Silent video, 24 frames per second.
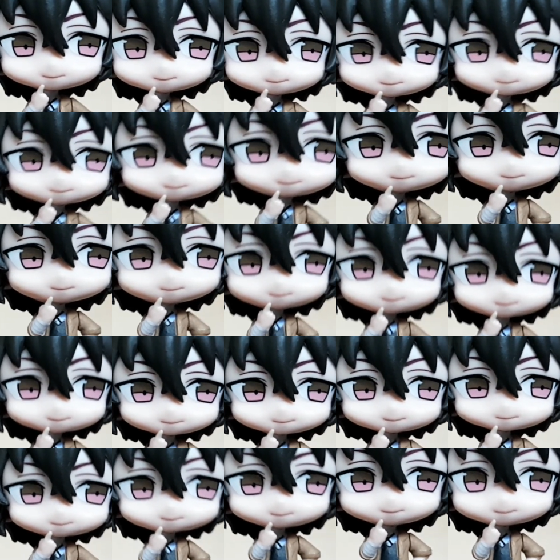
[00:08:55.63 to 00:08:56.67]
Comic-Con.
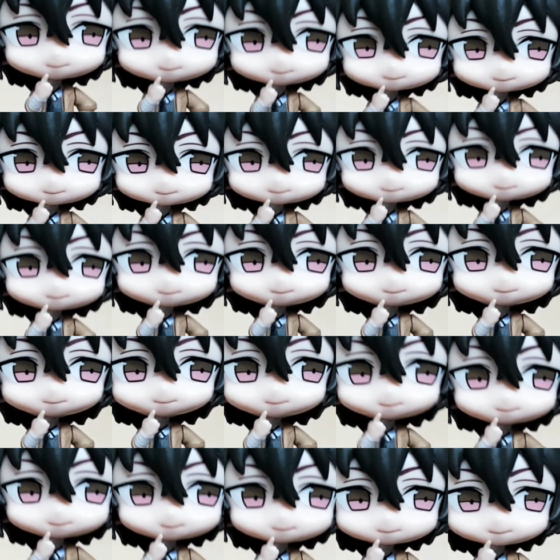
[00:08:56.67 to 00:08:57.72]
So a
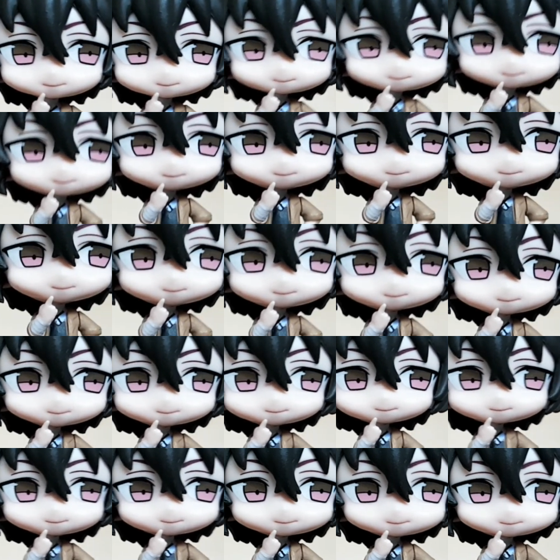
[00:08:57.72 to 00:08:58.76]
good number
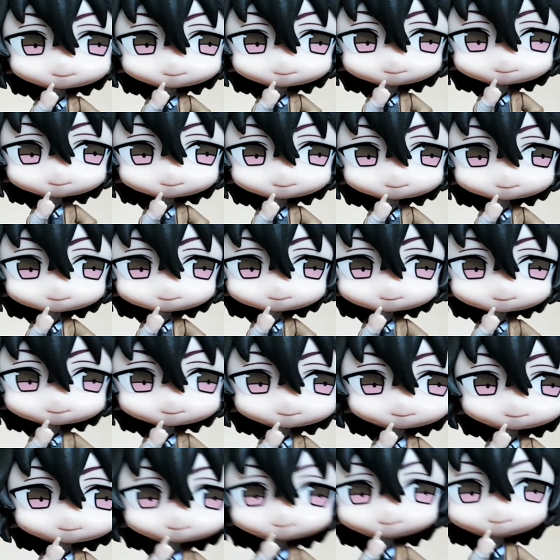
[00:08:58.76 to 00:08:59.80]
of the people
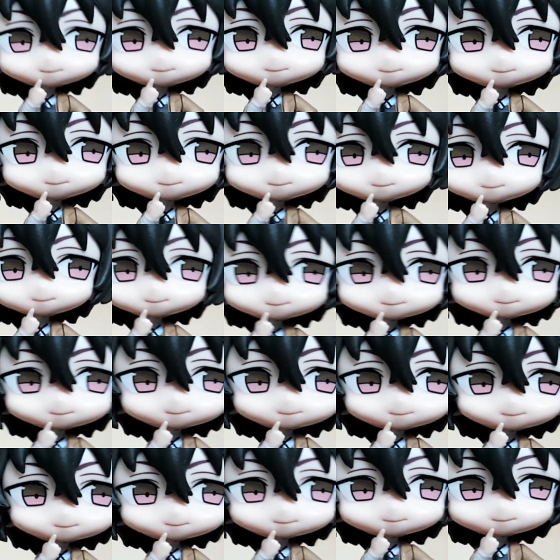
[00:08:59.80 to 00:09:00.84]
that you would expect to
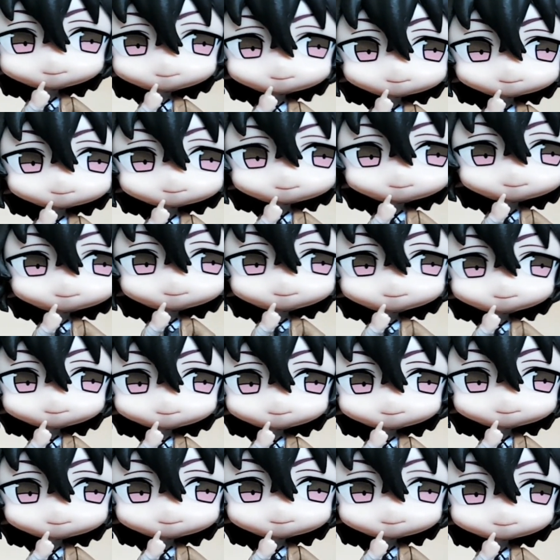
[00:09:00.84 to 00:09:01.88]
find in Comic-Con
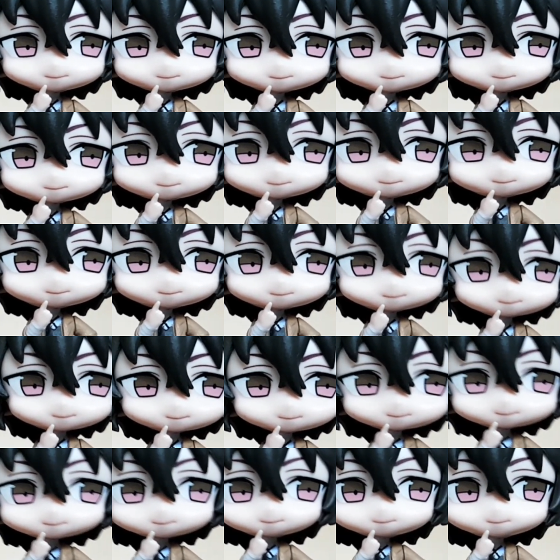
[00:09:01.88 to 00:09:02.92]
and Comiket. So
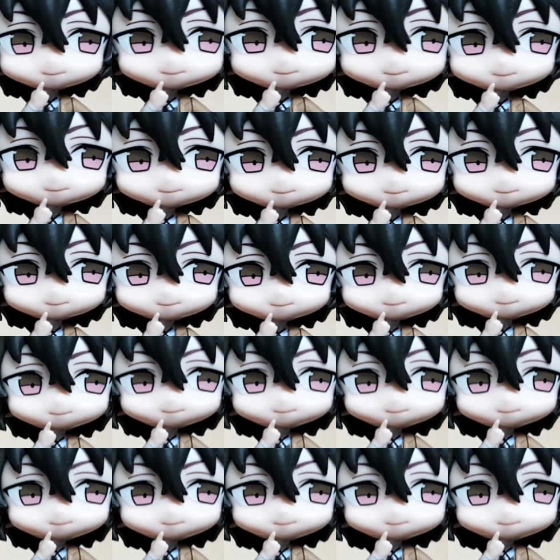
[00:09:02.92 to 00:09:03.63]
say if you